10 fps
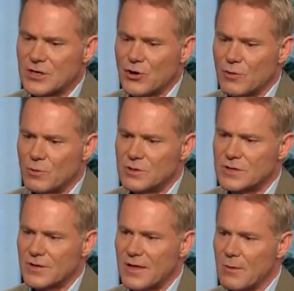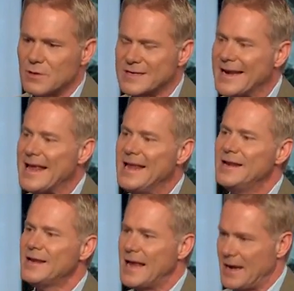executed was that there was an
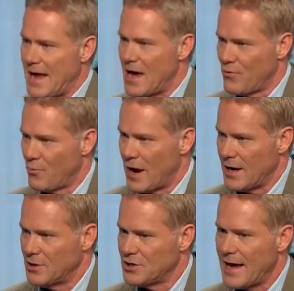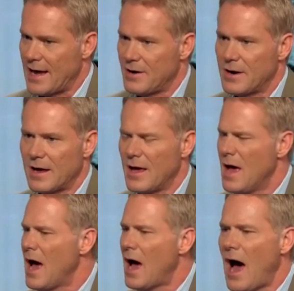internet outrage and
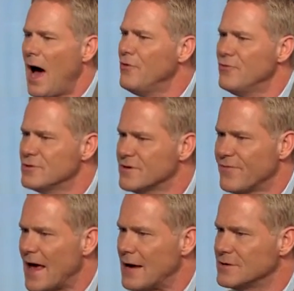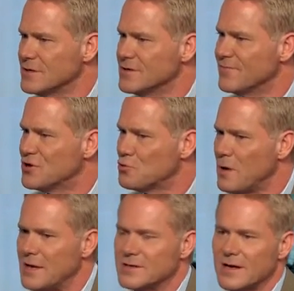hundreds of thousands of
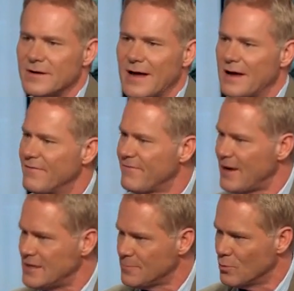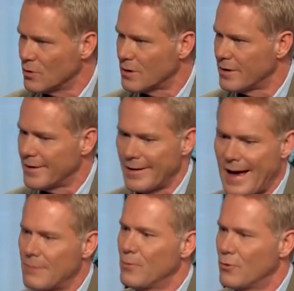tweets and Facebook
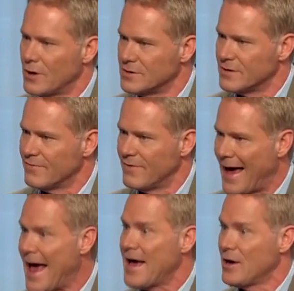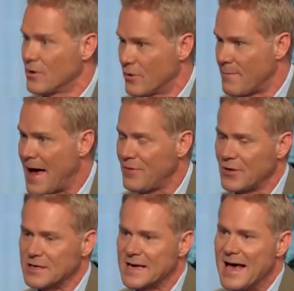outpourings of anger
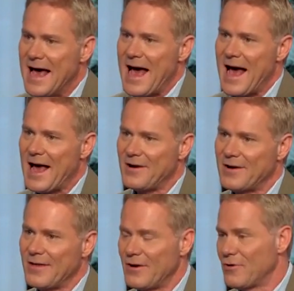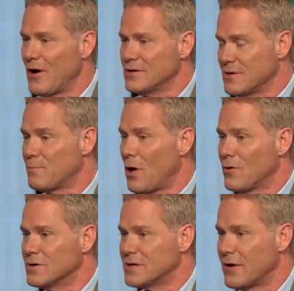about this. And there are those
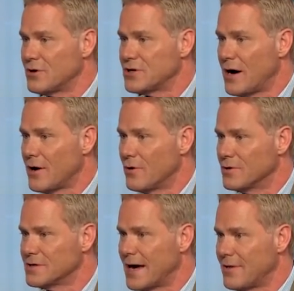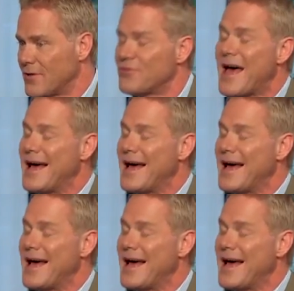bloggers there in China who are saying that